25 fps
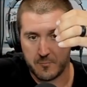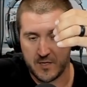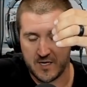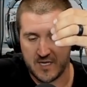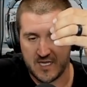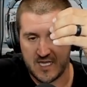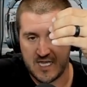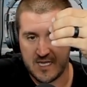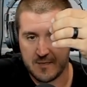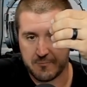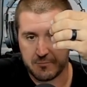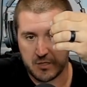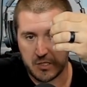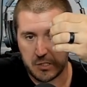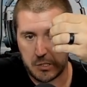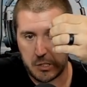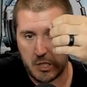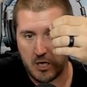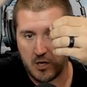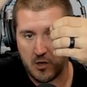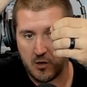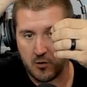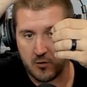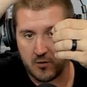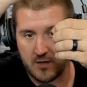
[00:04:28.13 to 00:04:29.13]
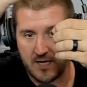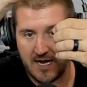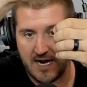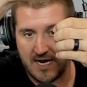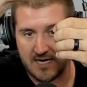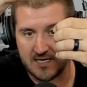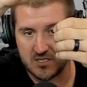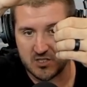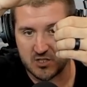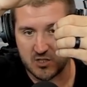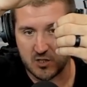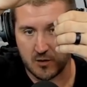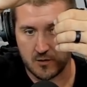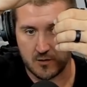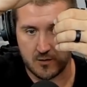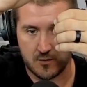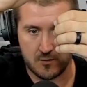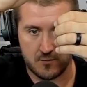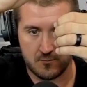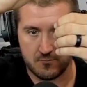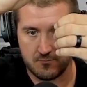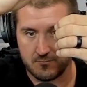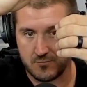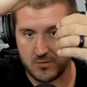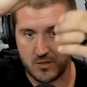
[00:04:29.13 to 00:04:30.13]
but keep the load at a
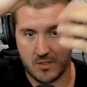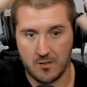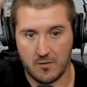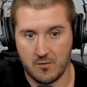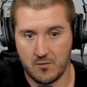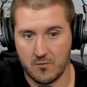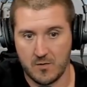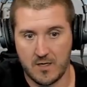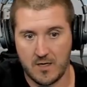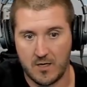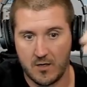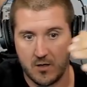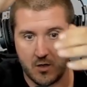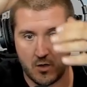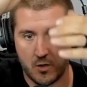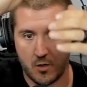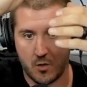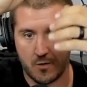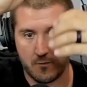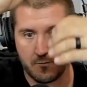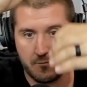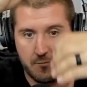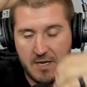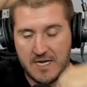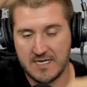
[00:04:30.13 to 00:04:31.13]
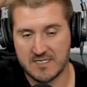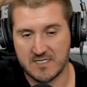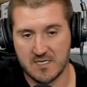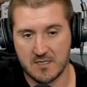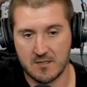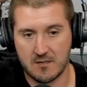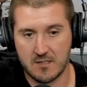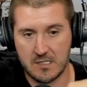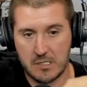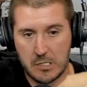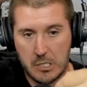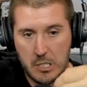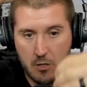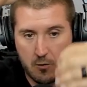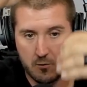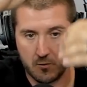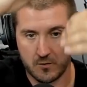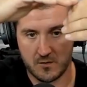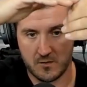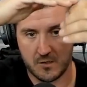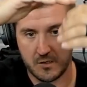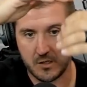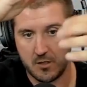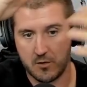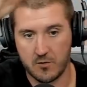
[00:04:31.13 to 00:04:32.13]
certain, you know, or, or basically
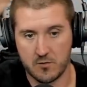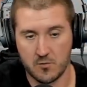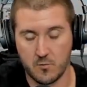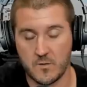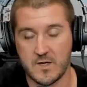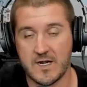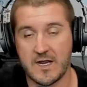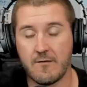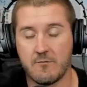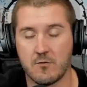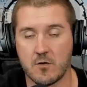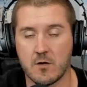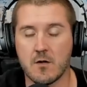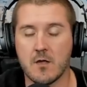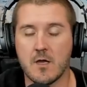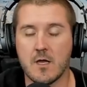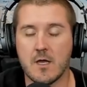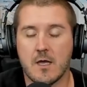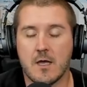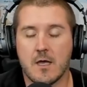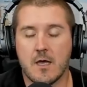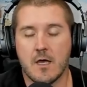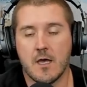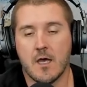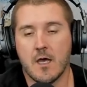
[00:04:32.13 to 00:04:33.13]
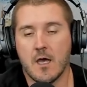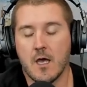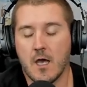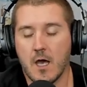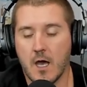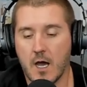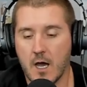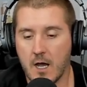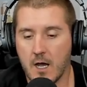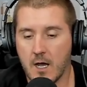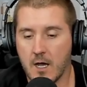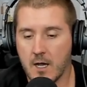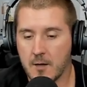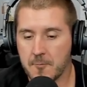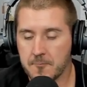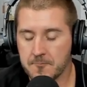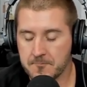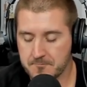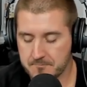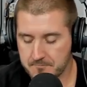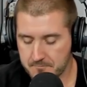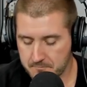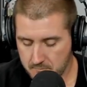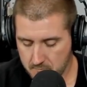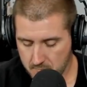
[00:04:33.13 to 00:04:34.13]
lower the load or whatever.
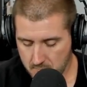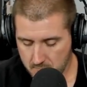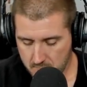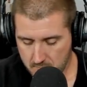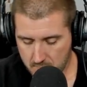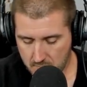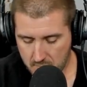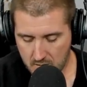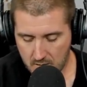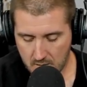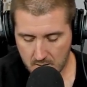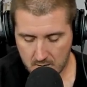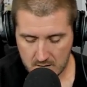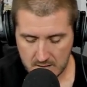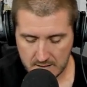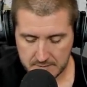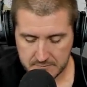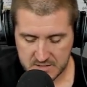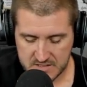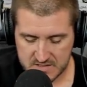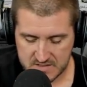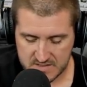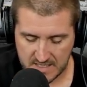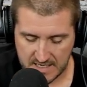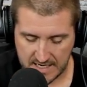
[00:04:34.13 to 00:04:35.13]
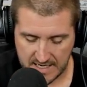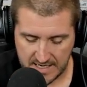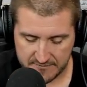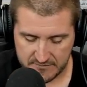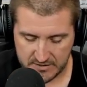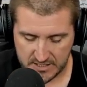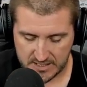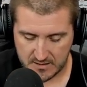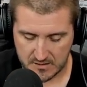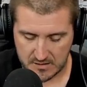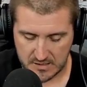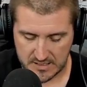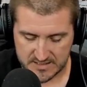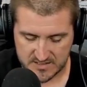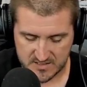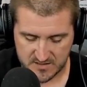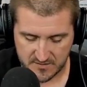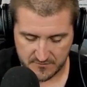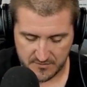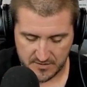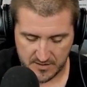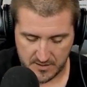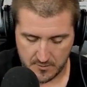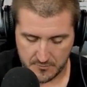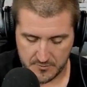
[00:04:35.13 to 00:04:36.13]
Um, let me see. I have like a
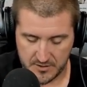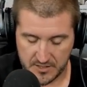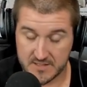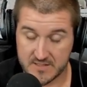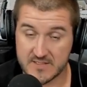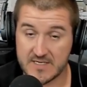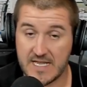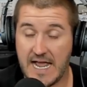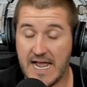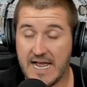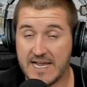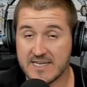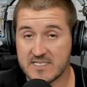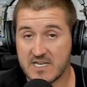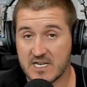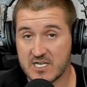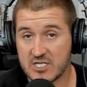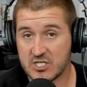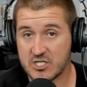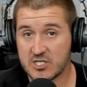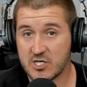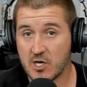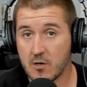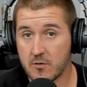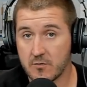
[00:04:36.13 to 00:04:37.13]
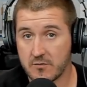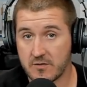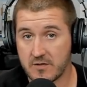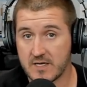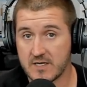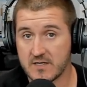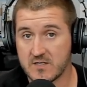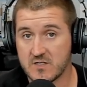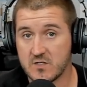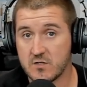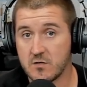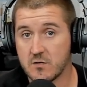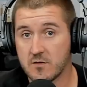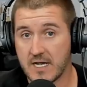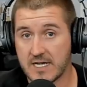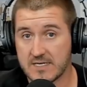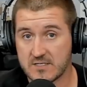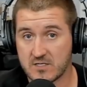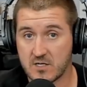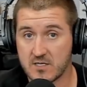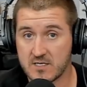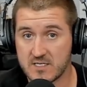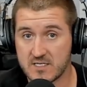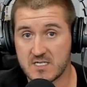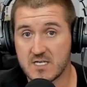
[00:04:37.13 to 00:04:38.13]
list of here because as I show this, you
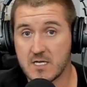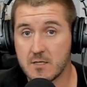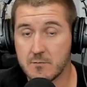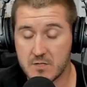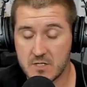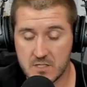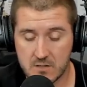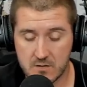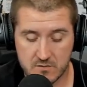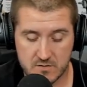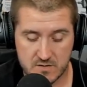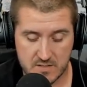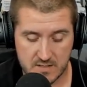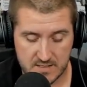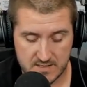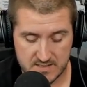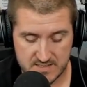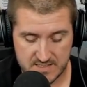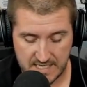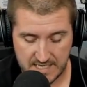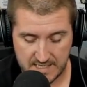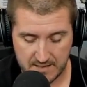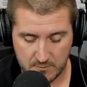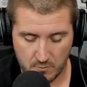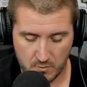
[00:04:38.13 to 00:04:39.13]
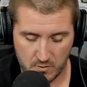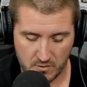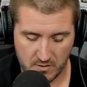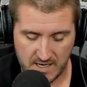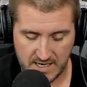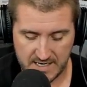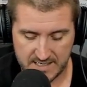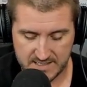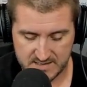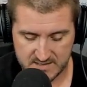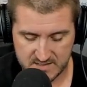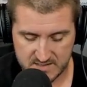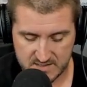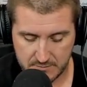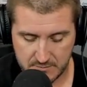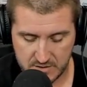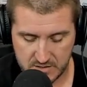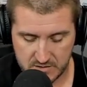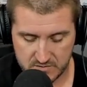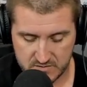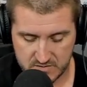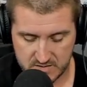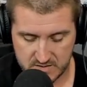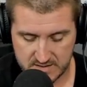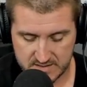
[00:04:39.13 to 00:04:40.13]
guys are going to see me using these hand, well, kind of see
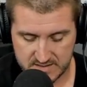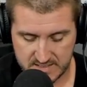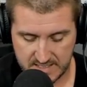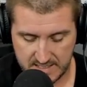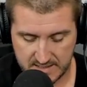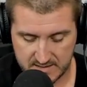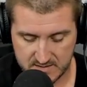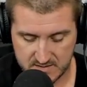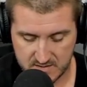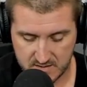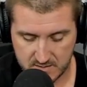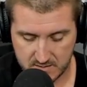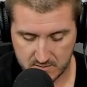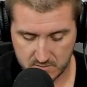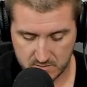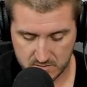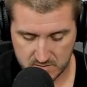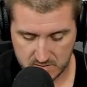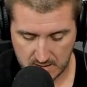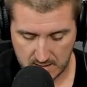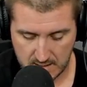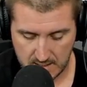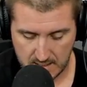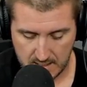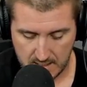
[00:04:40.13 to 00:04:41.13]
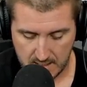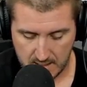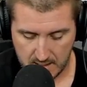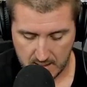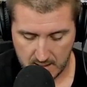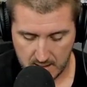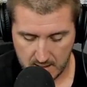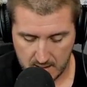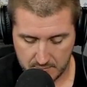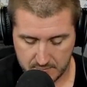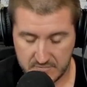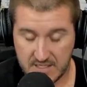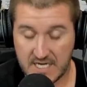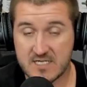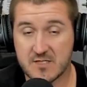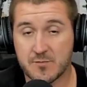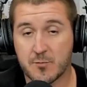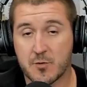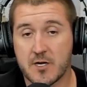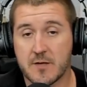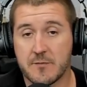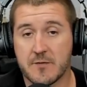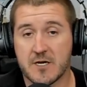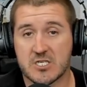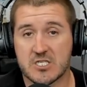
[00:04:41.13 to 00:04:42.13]
me using these hand signals. Um, that's
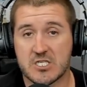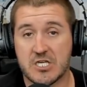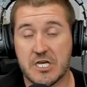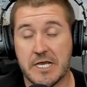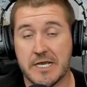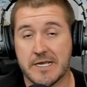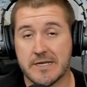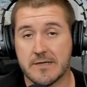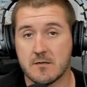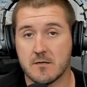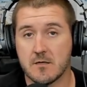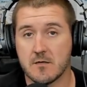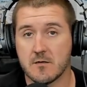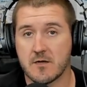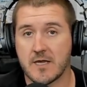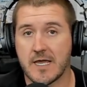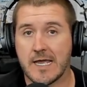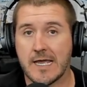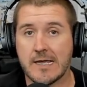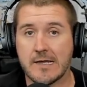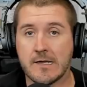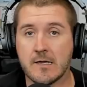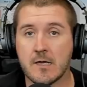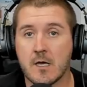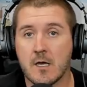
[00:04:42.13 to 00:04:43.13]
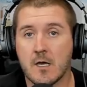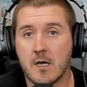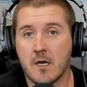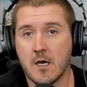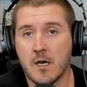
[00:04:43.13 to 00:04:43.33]
pretty much it. Okay.